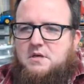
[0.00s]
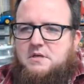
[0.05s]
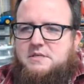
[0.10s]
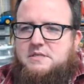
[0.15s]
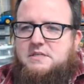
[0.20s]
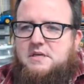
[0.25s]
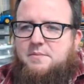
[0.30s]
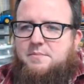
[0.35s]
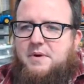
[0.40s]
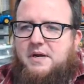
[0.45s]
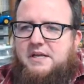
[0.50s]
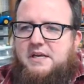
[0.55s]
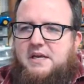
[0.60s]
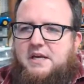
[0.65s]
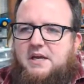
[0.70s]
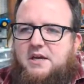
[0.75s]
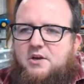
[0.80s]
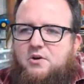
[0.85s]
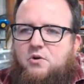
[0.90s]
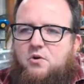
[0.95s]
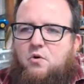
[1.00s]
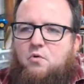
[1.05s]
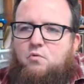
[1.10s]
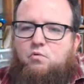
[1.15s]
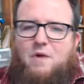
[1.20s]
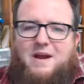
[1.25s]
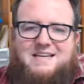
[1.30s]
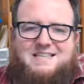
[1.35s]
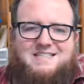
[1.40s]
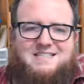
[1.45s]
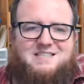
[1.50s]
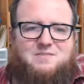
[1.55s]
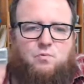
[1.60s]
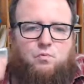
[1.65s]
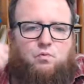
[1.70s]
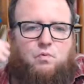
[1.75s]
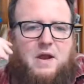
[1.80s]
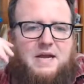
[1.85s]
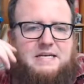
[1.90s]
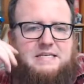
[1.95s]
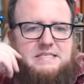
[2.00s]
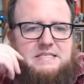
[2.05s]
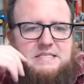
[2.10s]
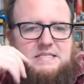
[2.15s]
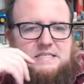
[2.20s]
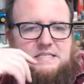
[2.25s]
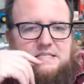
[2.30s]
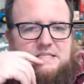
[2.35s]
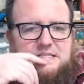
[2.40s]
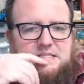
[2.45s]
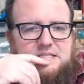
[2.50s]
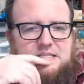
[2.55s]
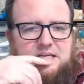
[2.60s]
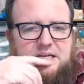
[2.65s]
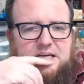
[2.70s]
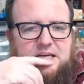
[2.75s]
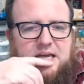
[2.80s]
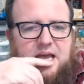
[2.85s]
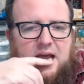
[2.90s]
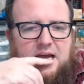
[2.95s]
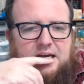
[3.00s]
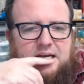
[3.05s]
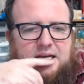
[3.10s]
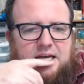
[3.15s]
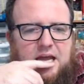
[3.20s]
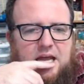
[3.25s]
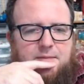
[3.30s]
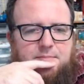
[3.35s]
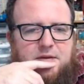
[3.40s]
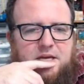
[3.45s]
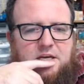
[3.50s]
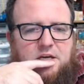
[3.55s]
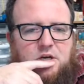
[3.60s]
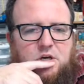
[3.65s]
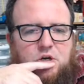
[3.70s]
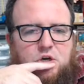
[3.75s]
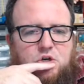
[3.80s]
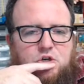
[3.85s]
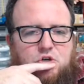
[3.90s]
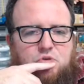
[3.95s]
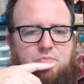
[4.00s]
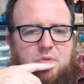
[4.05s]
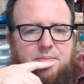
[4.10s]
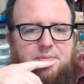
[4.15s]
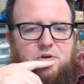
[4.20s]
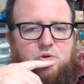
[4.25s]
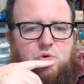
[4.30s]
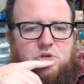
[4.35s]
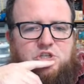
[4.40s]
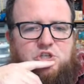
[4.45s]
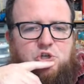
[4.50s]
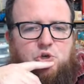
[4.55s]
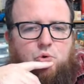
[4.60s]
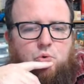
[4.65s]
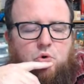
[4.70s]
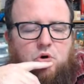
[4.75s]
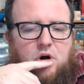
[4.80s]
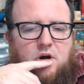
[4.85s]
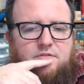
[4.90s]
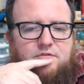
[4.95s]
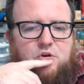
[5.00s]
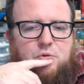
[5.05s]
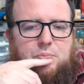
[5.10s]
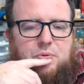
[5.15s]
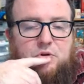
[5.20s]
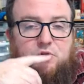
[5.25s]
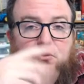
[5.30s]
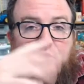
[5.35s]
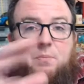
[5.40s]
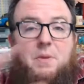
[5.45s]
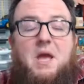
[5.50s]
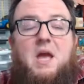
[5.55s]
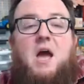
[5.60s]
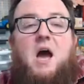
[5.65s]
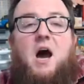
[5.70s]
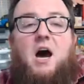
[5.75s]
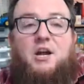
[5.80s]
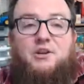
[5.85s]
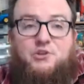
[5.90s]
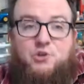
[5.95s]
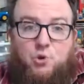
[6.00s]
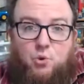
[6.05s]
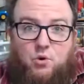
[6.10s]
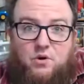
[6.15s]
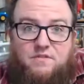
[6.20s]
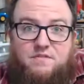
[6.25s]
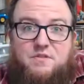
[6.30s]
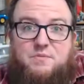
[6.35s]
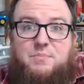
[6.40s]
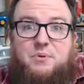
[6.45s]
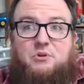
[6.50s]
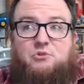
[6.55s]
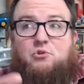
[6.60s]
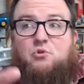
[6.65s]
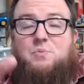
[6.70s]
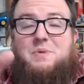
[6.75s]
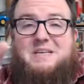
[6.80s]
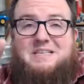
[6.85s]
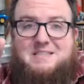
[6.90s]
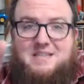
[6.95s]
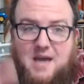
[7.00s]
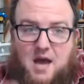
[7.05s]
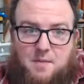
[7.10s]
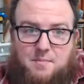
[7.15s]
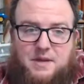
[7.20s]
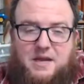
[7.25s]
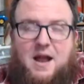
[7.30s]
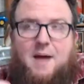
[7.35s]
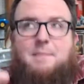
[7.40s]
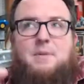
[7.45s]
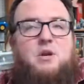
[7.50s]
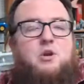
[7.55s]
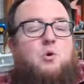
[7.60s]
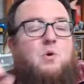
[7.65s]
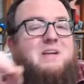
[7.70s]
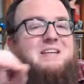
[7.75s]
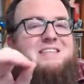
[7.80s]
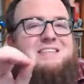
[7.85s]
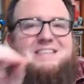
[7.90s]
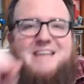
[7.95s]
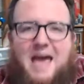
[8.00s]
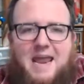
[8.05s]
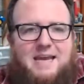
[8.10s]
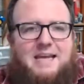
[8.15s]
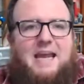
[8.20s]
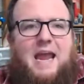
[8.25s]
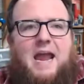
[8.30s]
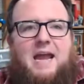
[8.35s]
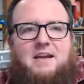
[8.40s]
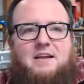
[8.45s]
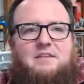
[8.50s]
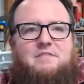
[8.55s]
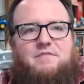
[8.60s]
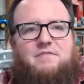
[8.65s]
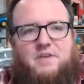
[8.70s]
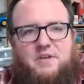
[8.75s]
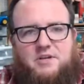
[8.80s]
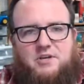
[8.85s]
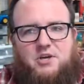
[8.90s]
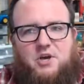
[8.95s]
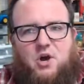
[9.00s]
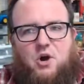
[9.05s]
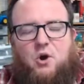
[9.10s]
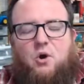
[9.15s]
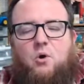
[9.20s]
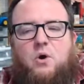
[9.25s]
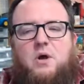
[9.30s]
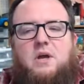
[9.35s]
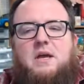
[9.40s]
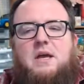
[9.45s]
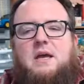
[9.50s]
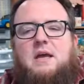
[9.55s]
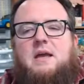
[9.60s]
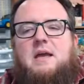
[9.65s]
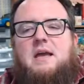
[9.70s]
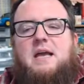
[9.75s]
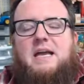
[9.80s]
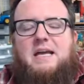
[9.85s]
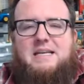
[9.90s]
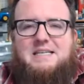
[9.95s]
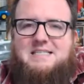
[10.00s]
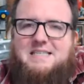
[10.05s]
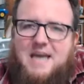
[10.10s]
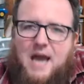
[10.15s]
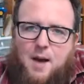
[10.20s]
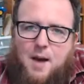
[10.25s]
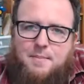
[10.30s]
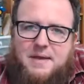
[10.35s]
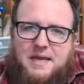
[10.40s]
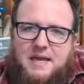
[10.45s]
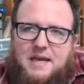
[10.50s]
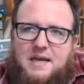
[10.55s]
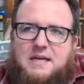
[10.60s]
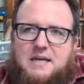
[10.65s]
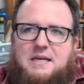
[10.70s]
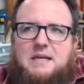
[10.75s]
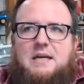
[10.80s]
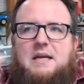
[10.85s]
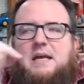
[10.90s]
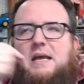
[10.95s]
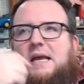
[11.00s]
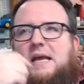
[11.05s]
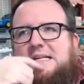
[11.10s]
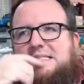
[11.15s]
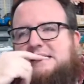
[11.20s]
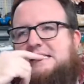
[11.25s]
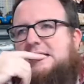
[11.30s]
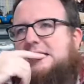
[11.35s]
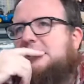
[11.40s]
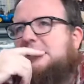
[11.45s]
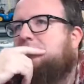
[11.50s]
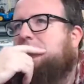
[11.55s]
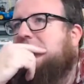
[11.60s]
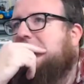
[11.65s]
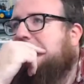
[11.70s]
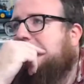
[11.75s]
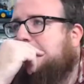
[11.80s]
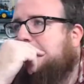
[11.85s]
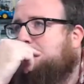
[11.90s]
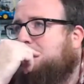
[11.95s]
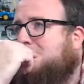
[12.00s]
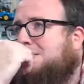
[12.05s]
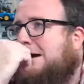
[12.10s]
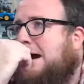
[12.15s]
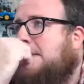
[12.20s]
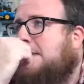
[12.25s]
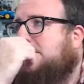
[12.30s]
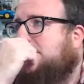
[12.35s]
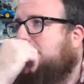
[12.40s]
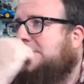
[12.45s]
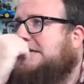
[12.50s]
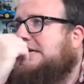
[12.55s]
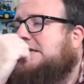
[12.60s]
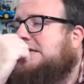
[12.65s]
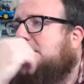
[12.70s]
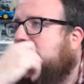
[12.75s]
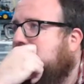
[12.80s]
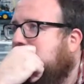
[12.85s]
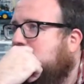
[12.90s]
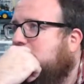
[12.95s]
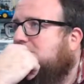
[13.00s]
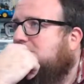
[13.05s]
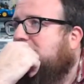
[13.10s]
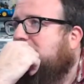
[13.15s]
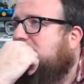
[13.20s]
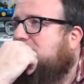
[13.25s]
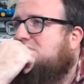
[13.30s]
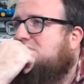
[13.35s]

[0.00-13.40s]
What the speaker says: Somebody here, Rex the Geck Gaming, could you maybe do a tour of your build room? A tour of the build room is coming. I'm going to do a dedicated video. It is coming. It's going to be probably the